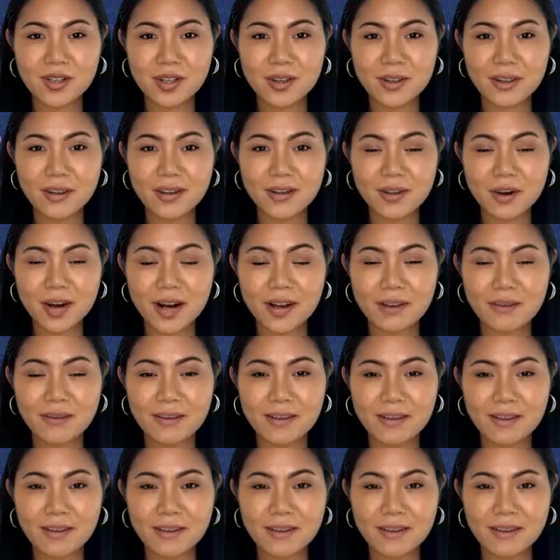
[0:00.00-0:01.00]
Tip five:
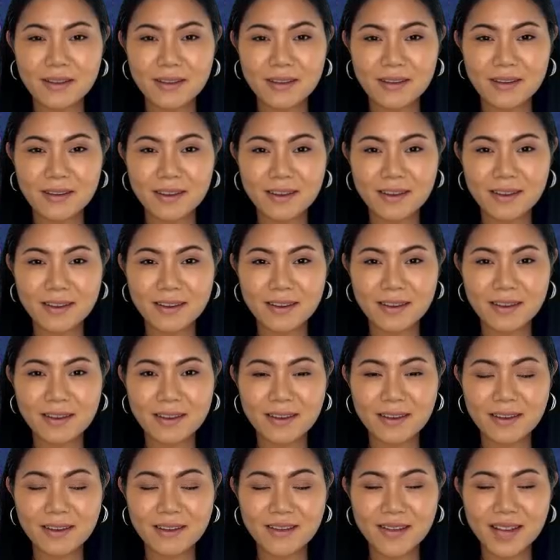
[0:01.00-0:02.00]

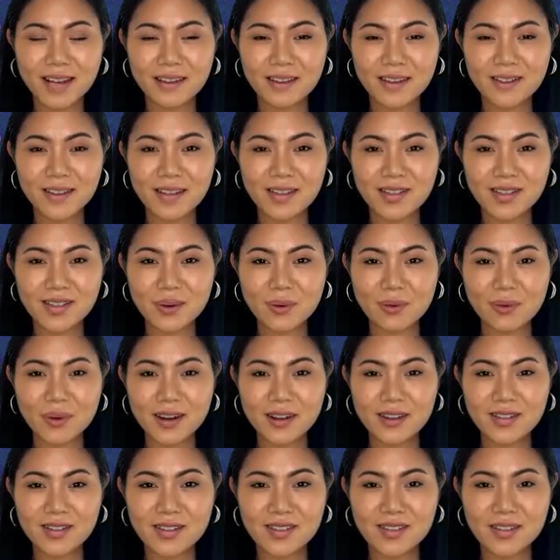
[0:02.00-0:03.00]
Think
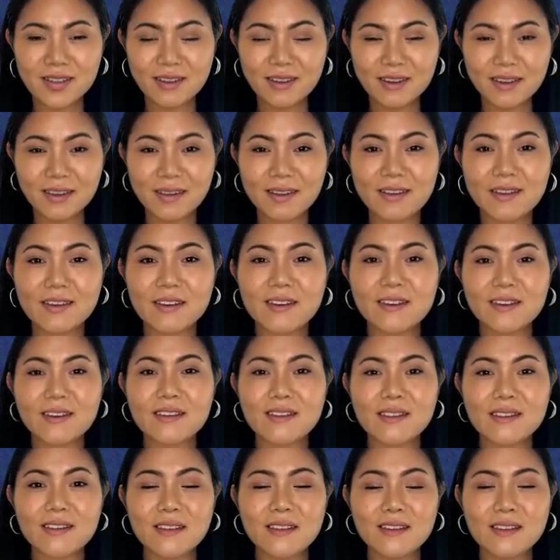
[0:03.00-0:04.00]
Thesaurus.
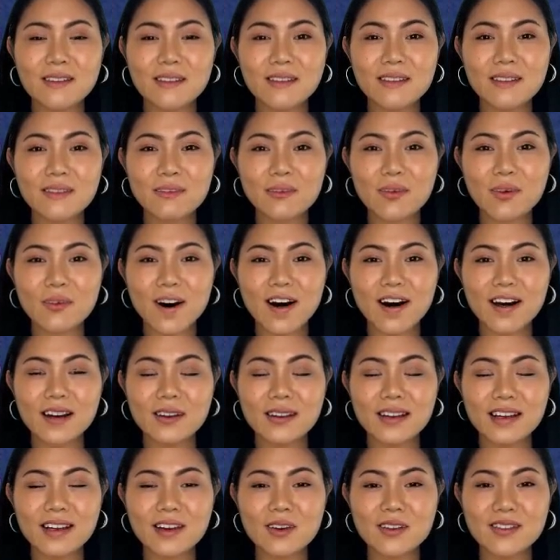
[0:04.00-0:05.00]

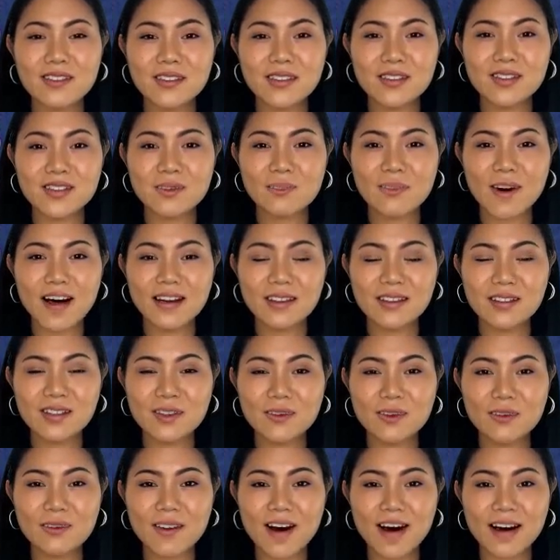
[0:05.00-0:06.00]
Variety is the
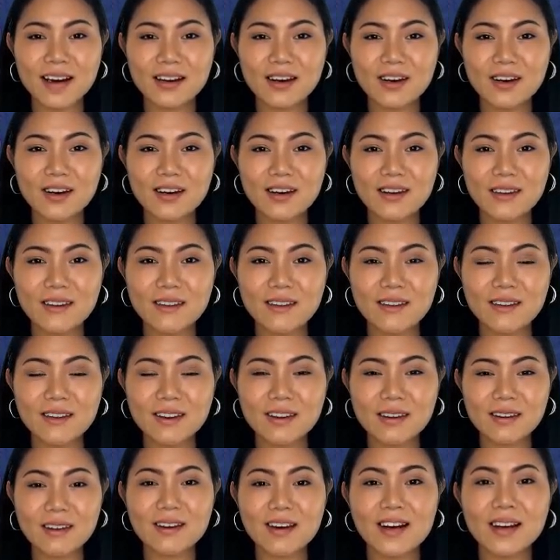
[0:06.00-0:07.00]
spice of life,
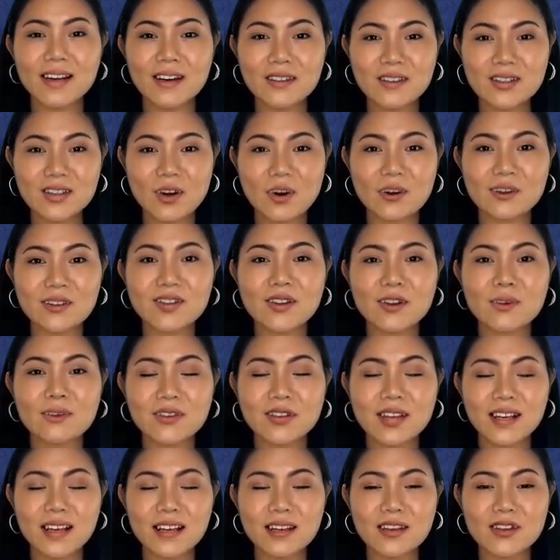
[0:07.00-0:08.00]
and it's also
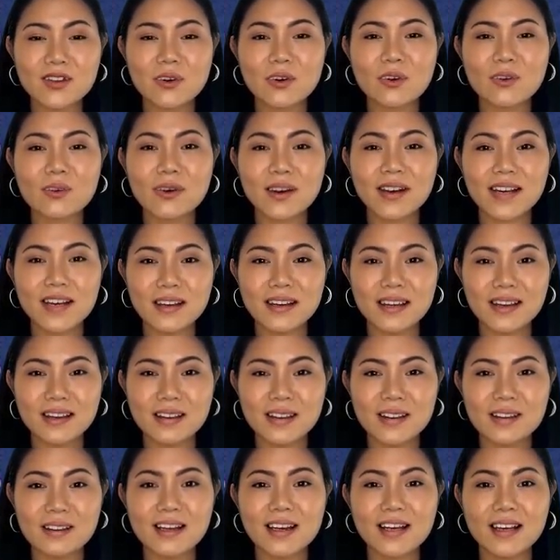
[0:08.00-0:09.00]
key to
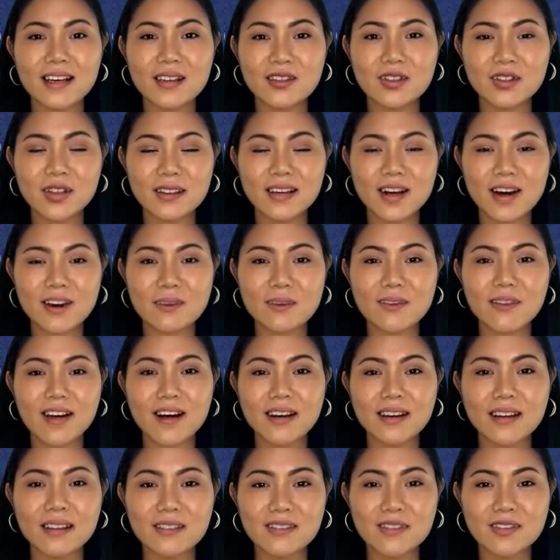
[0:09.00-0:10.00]
creating engaging
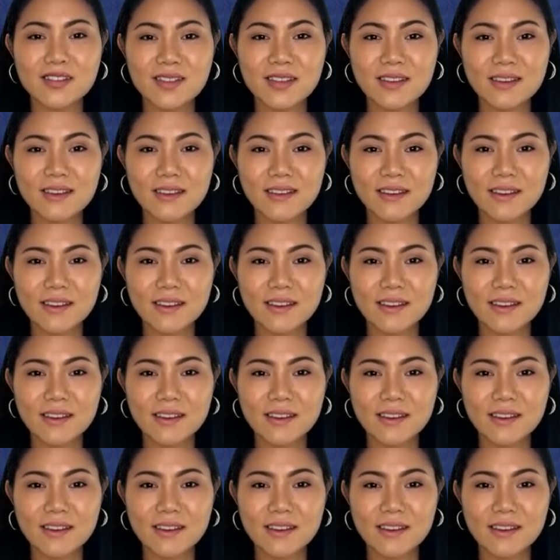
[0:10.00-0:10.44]
headlines